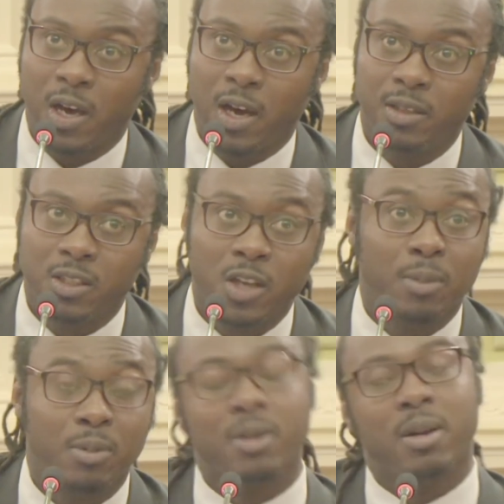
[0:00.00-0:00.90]
this is
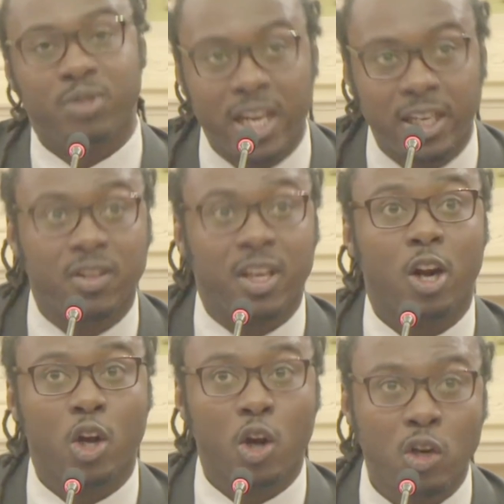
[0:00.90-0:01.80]
our objective and our
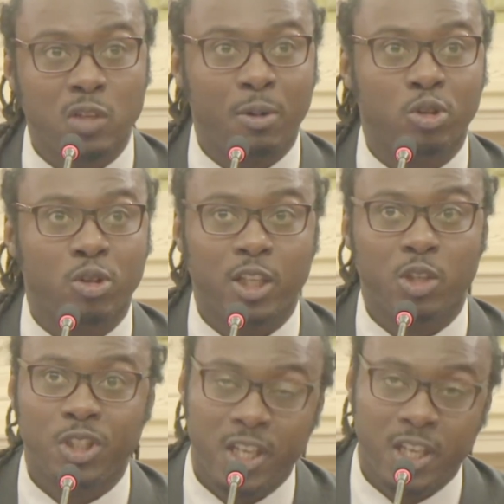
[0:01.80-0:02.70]
goals and what we're trying to
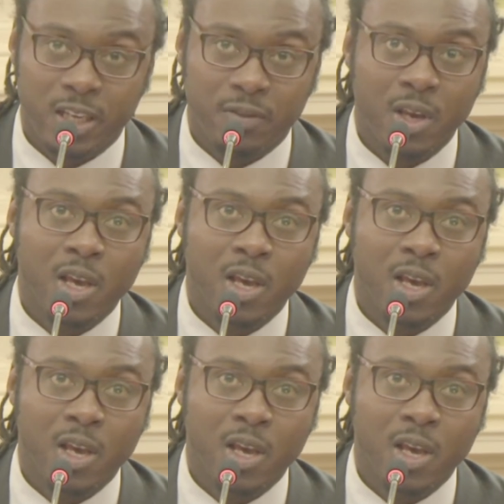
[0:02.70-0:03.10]
achieve.